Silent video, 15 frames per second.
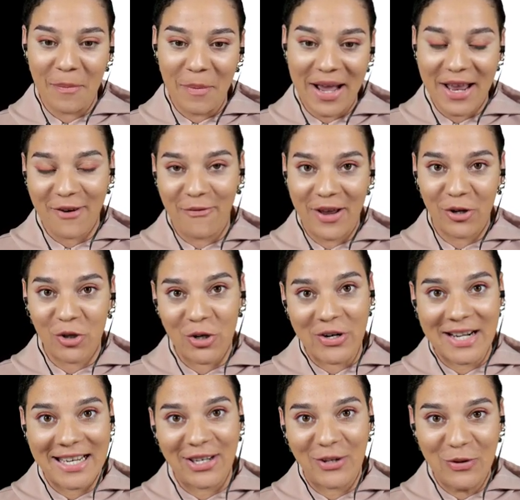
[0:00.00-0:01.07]
my adventure
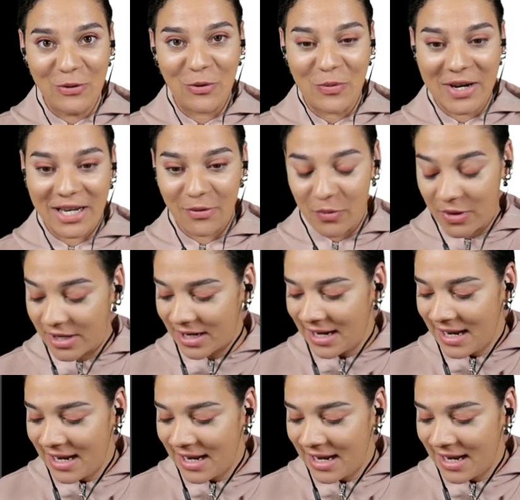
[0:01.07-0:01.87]
into the Wicked Wood.